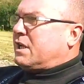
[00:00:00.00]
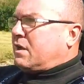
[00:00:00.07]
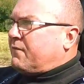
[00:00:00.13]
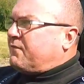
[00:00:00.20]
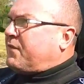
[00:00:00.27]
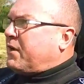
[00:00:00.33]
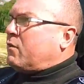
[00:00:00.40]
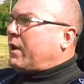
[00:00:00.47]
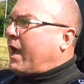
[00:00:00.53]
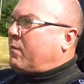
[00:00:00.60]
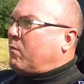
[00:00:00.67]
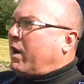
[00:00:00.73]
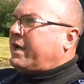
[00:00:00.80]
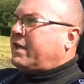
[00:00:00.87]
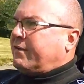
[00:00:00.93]
You can feel that
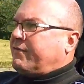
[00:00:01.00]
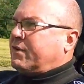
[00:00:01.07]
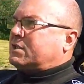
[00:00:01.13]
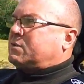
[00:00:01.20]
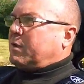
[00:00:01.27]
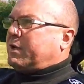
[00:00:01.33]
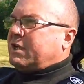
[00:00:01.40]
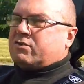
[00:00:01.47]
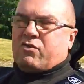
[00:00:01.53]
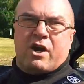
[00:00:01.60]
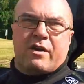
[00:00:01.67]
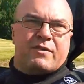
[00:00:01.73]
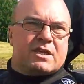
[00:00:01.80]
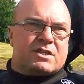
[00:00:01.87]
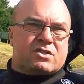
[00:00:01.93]
weight difference when you're
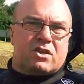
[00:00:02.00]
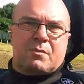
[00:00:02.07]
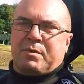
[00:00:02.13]
driving this to the